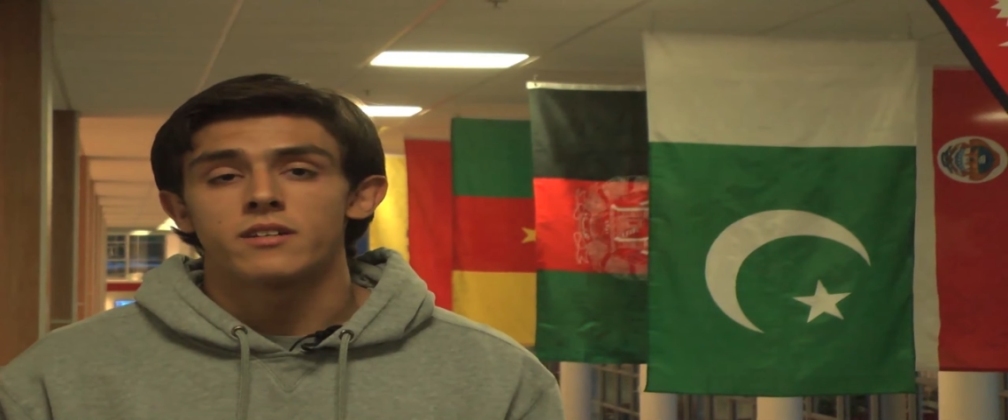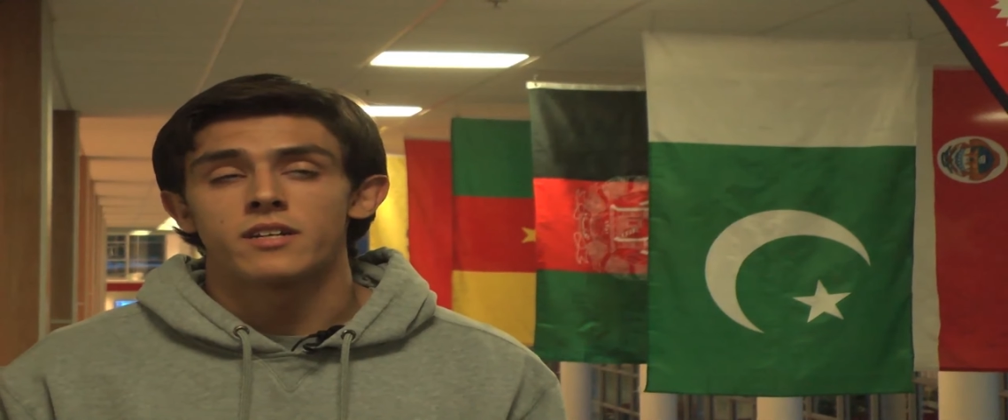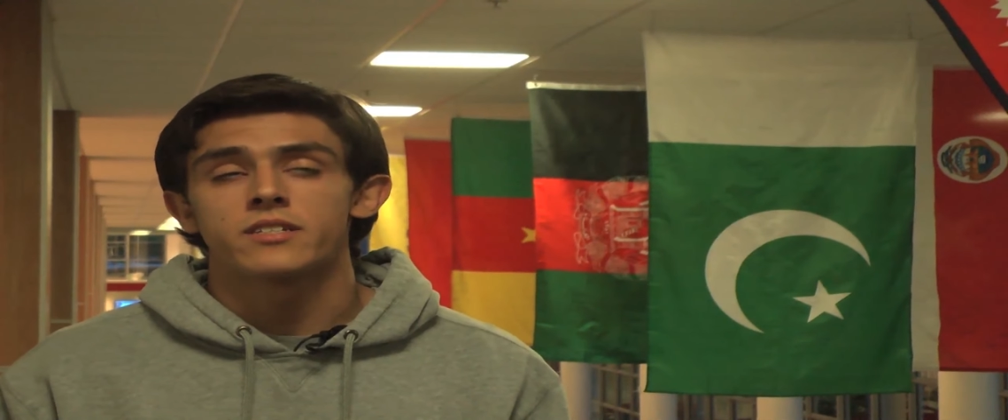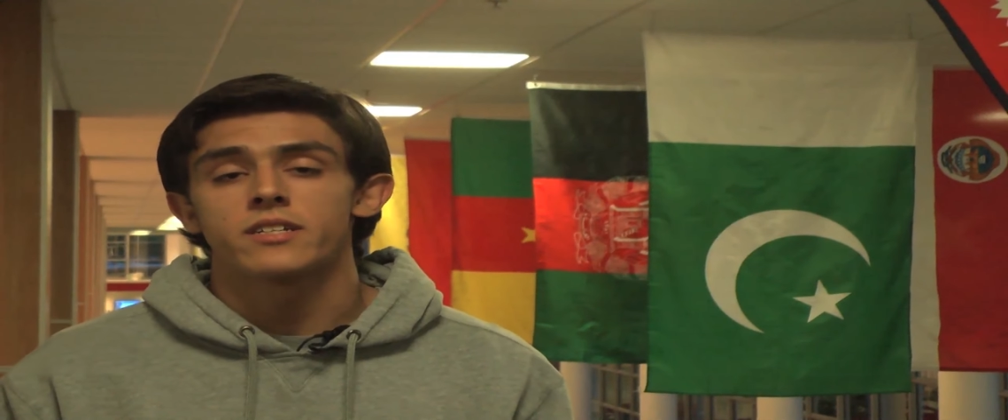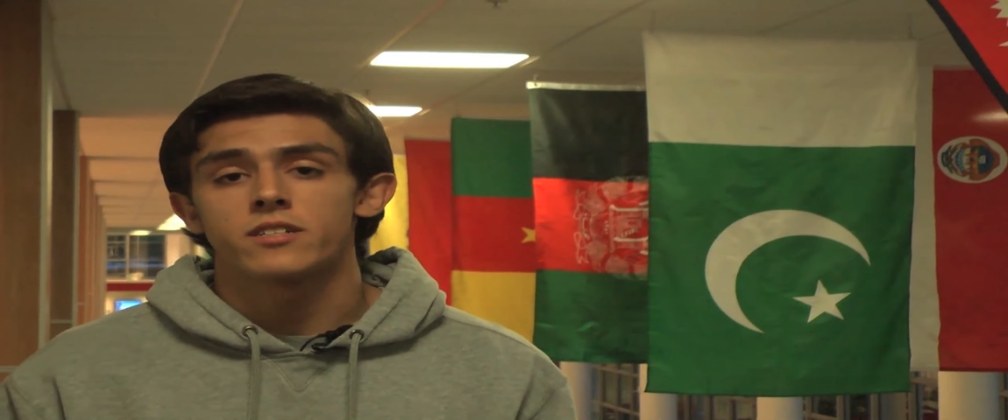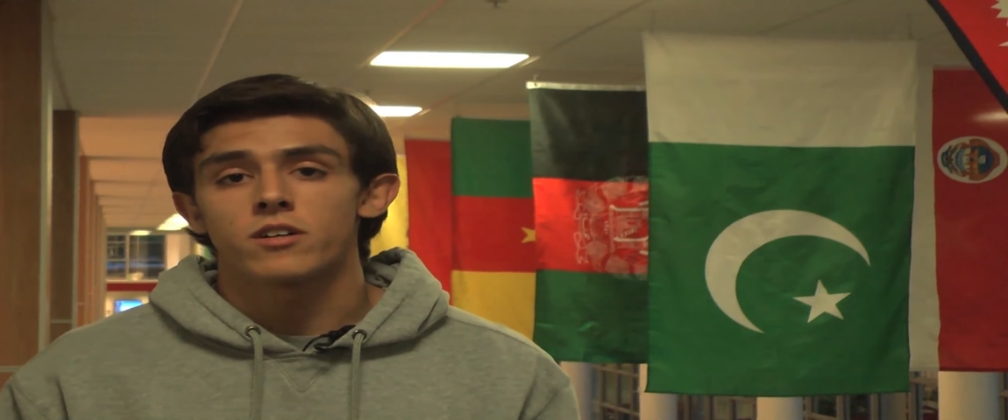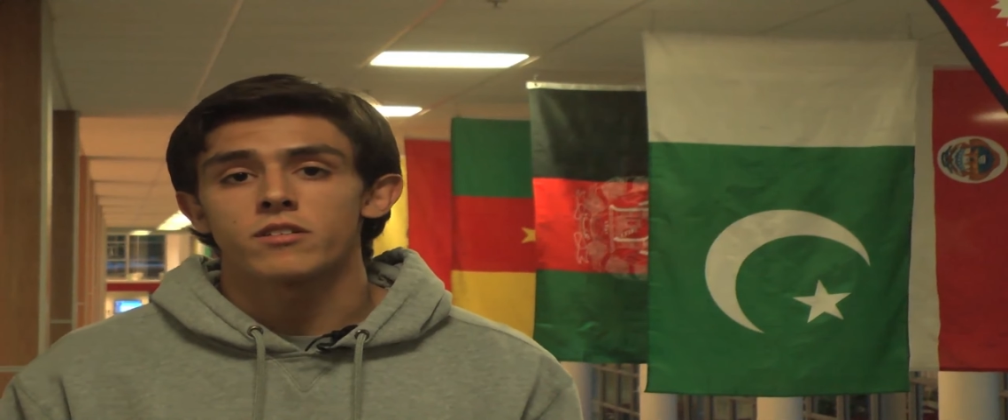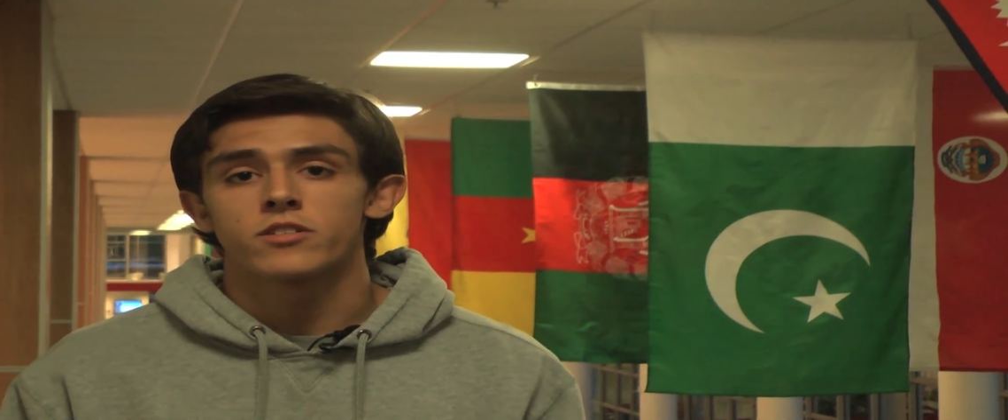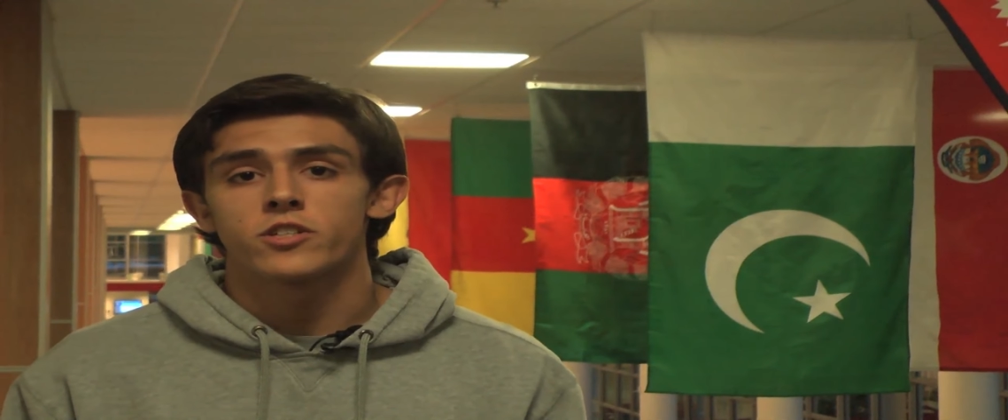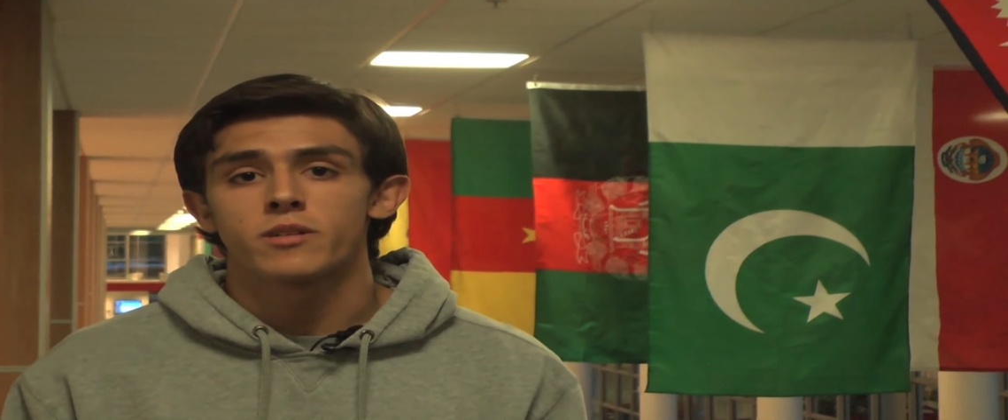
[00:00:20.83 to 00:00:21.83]
an
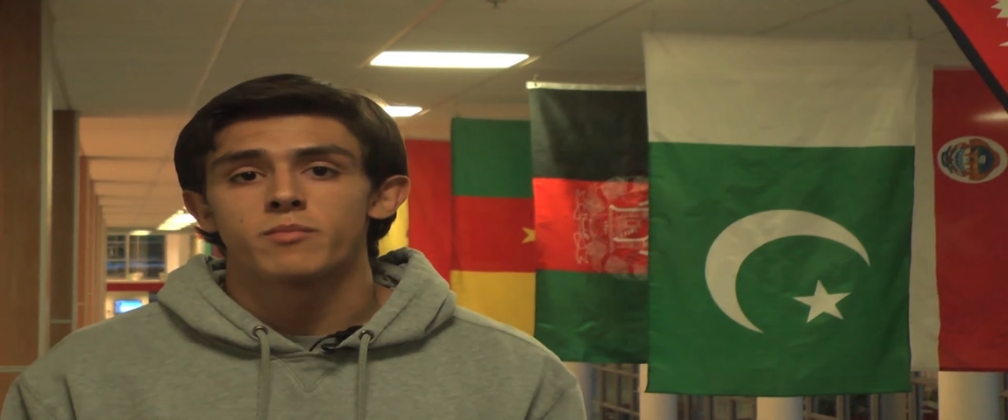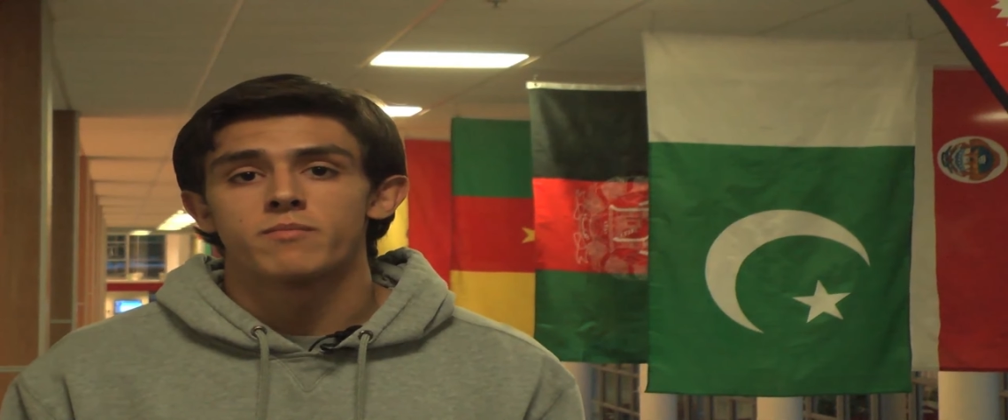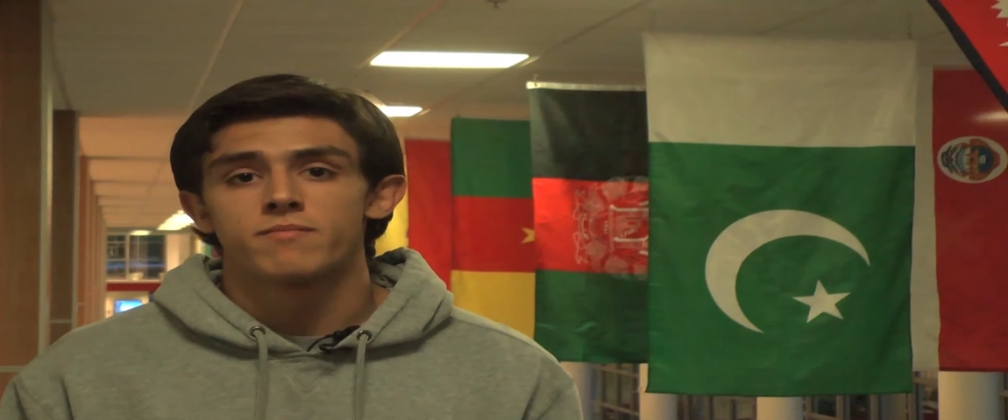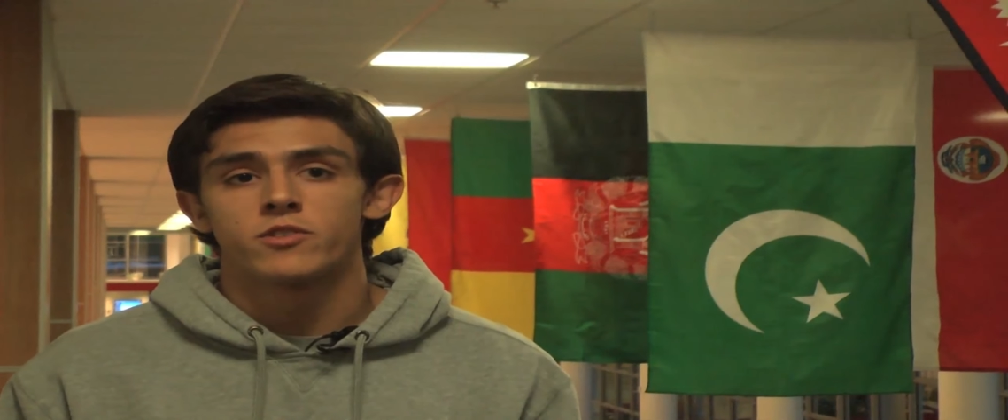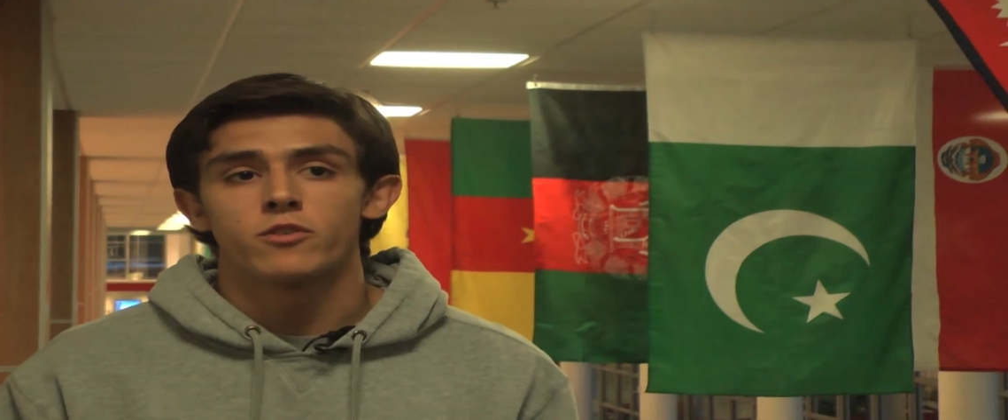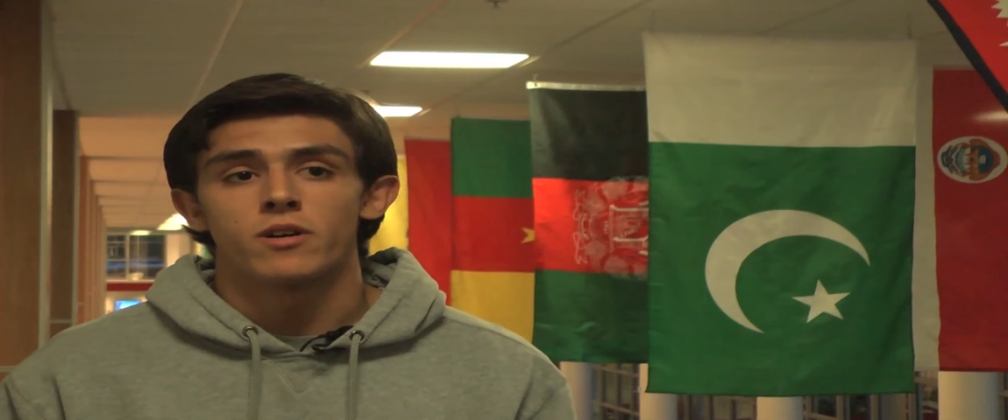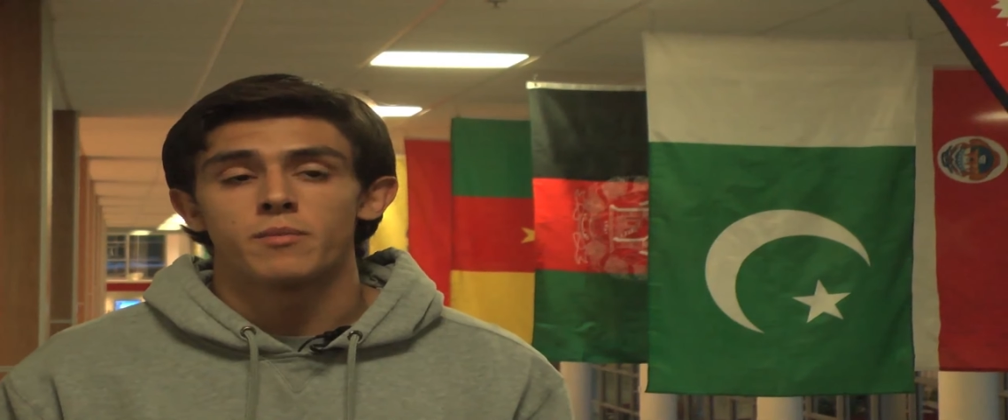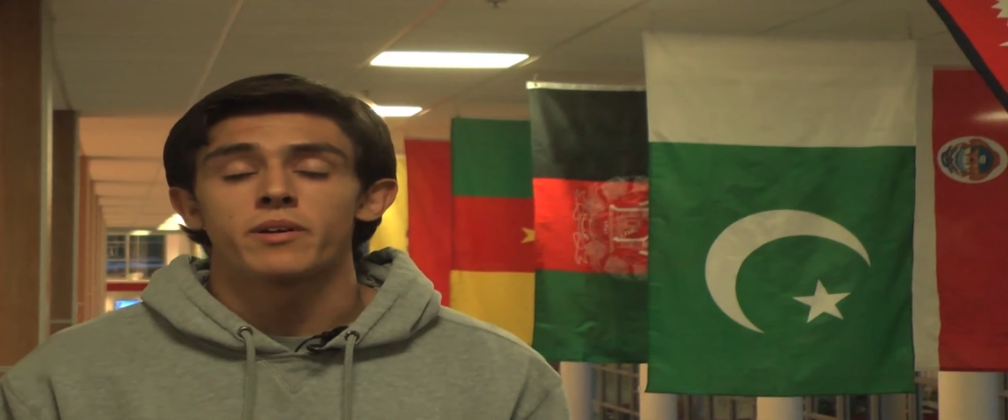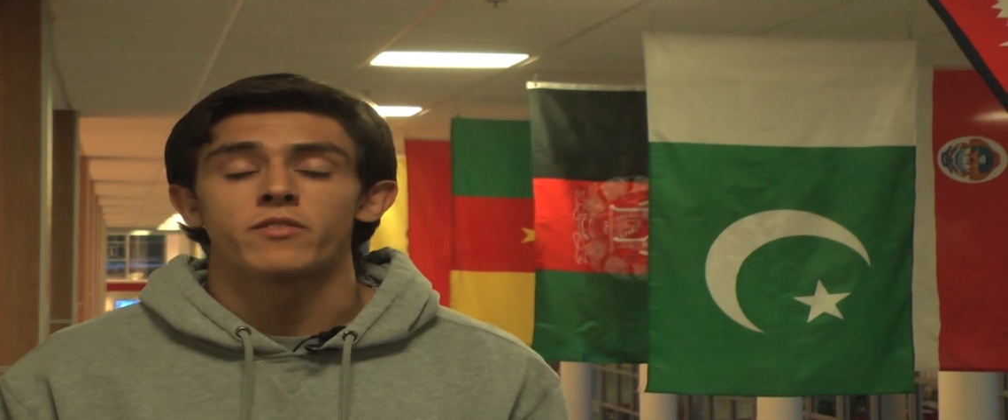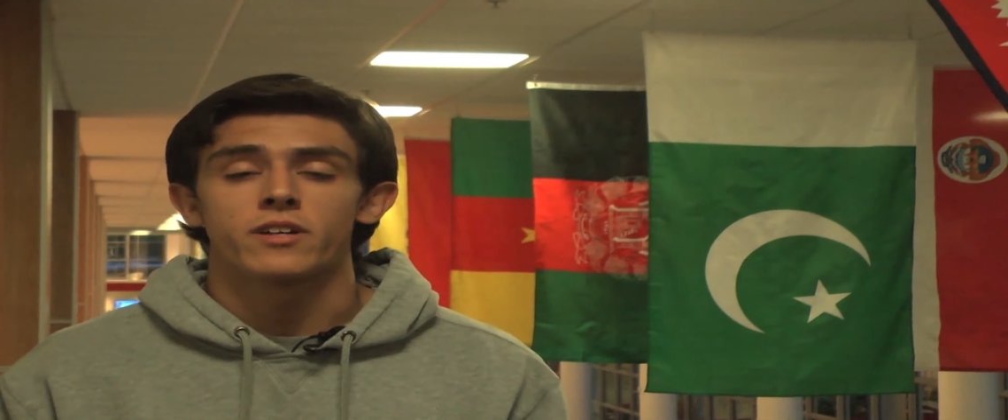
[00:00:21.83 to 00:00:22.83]
scholarship to uh,
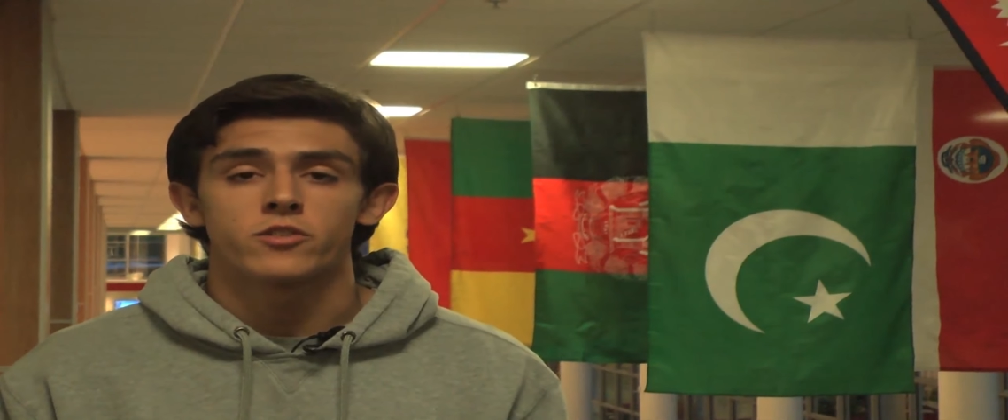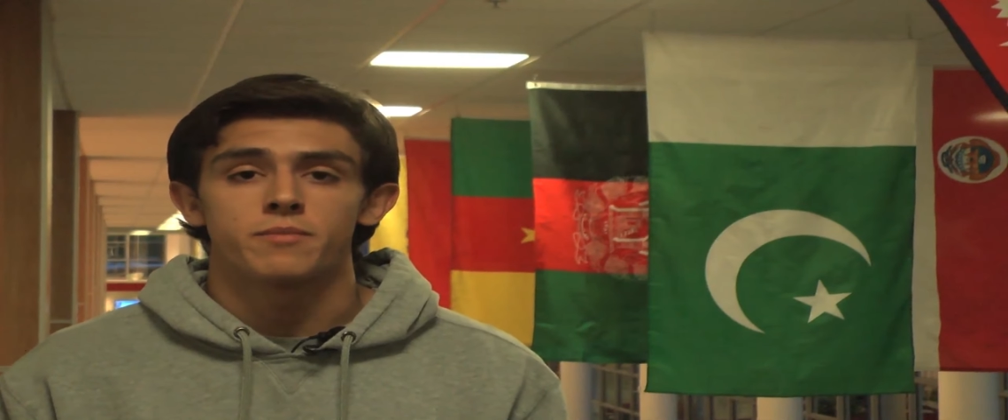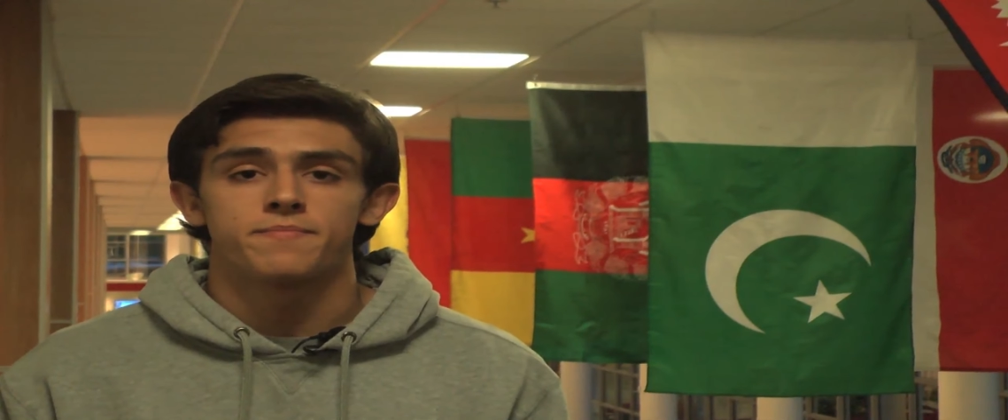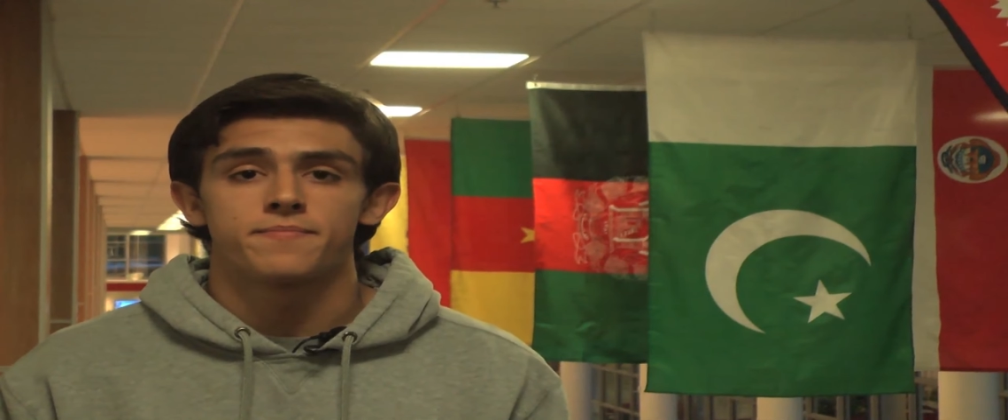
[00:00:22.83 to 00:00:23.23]
pay for that trip.